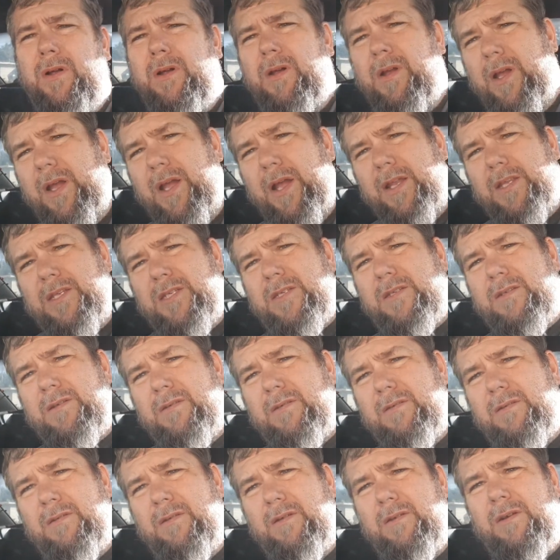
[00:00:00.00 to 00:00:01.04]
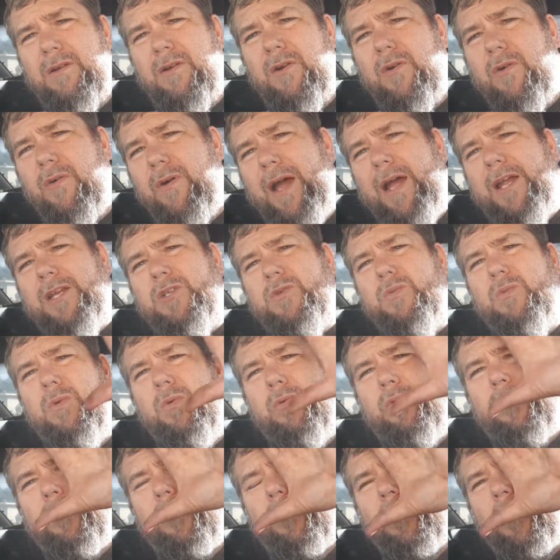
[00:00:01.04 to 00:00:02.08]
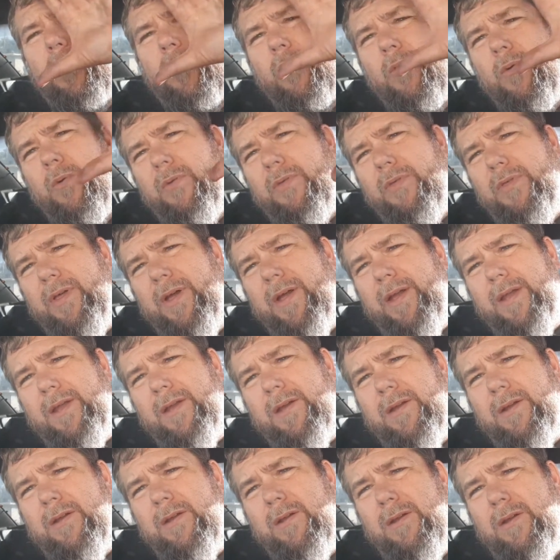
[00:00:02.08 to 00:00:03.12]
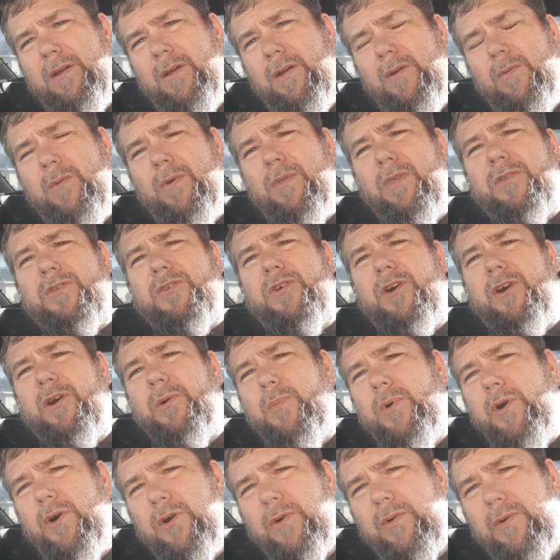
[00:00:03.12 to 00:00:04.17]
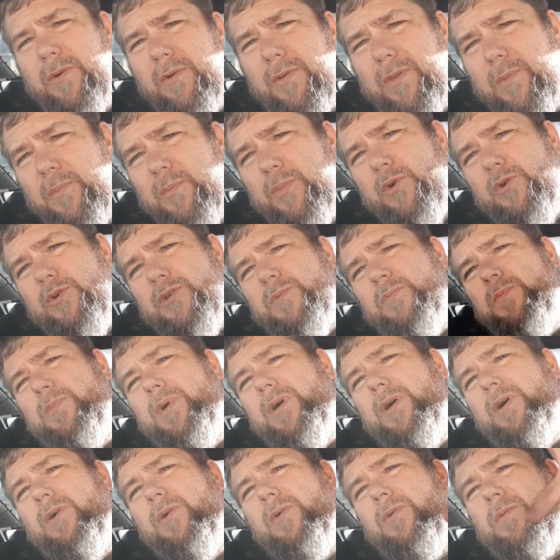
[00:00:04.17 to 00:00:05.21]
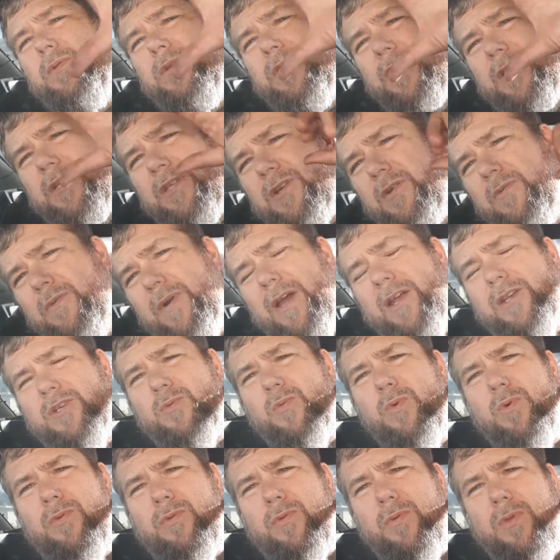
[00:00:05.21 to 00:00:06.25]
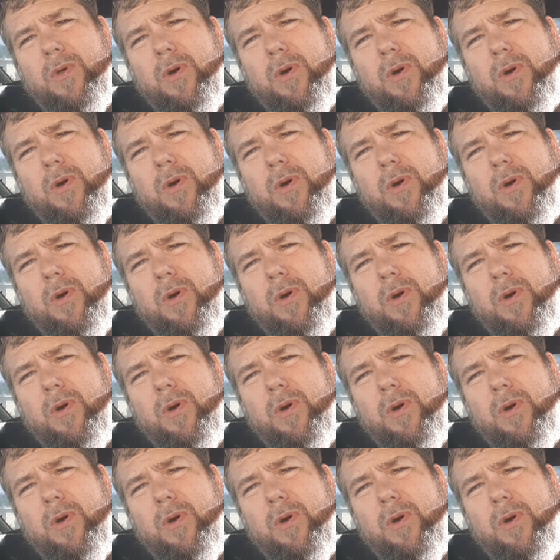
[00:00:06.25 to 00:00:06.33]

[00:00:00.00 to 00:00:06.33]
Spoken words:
It's gradual through the whole thing. With a turbo, the boost builds, it's gradual through the